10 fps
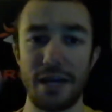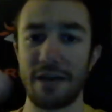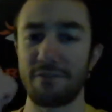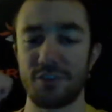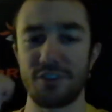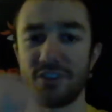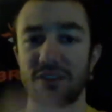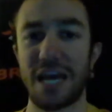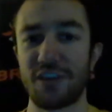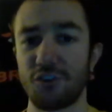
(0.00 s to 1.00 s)
ever since
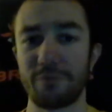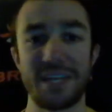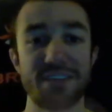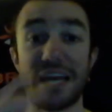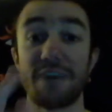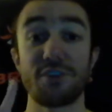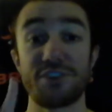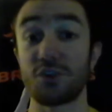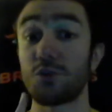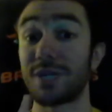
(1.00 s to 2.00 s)
last year because every
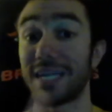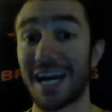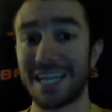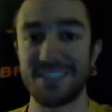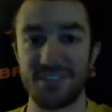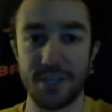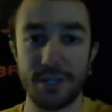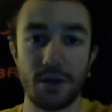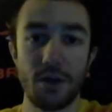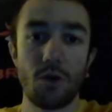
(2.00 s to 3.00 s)
single 9
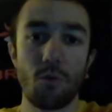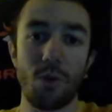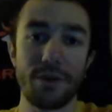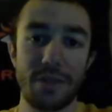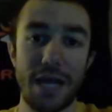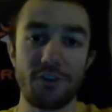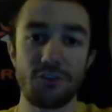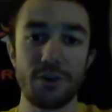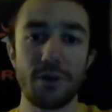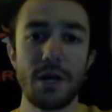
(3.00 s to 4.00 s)
seed won last
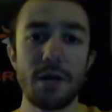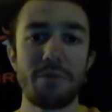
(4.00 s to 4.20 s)
year.